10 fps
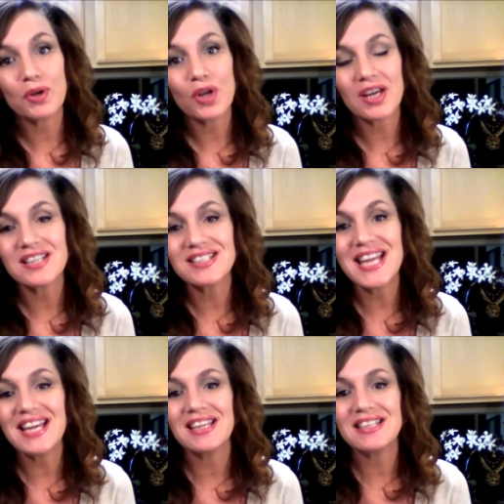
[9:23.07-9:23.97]
They're not going to
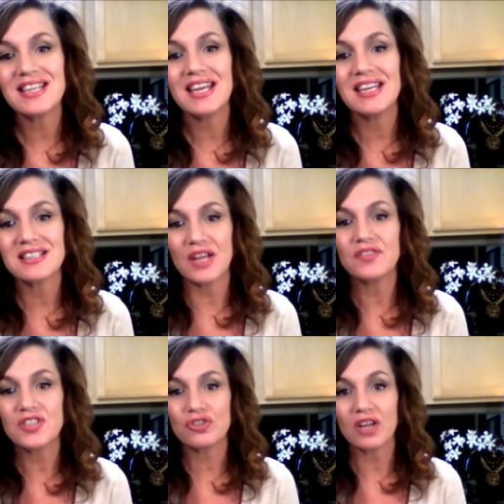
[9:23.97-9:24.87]
stay in a
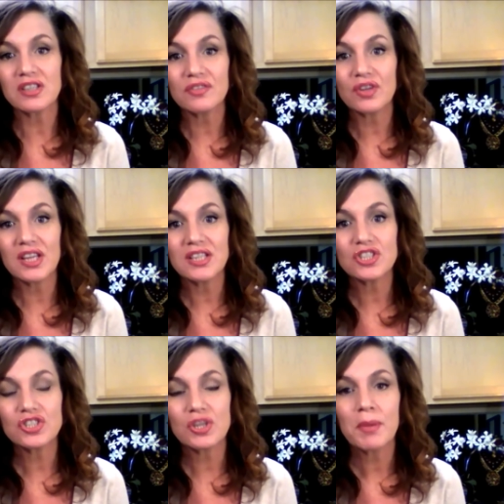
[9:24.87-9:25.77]
self-destructive
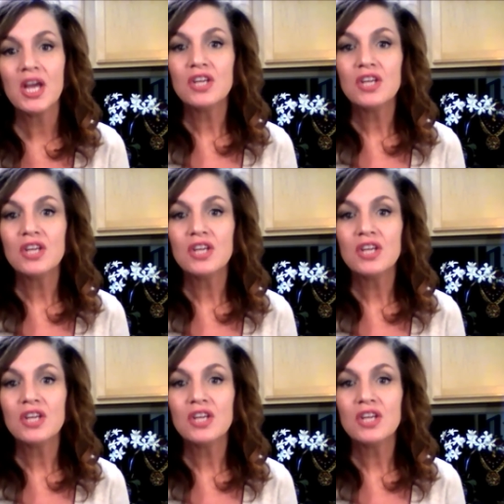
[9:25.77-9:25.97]
relationship.